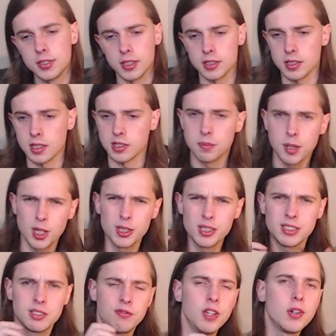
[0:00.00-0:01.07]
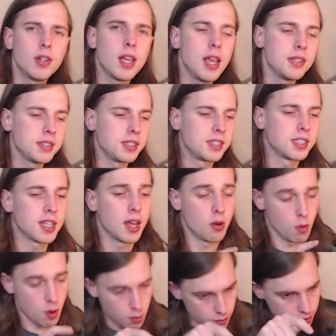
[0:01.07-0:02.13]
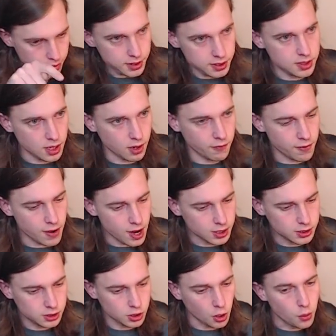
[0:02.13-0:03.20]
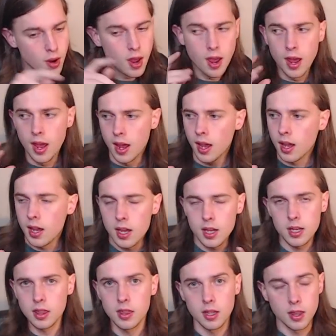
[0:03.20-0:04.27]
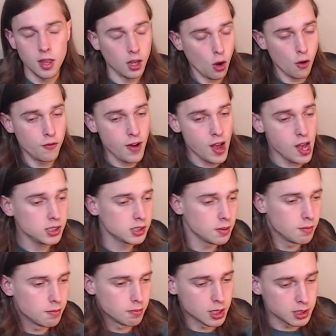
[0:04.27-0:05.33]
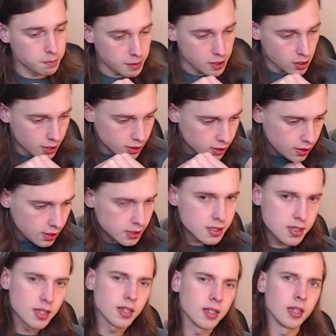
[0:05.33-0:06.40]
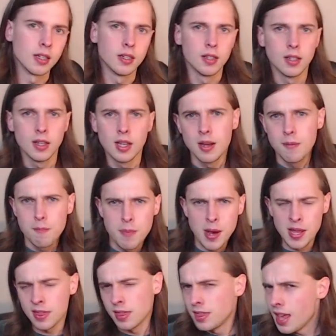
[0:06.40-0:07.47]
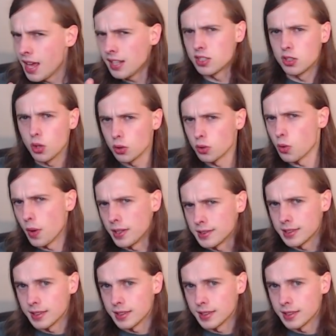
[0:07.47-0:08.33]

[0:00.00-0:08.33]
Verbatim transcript: exist, because it's very easy to say, well, this thing fast, so anything that go fast must be like this thing. But that's not always the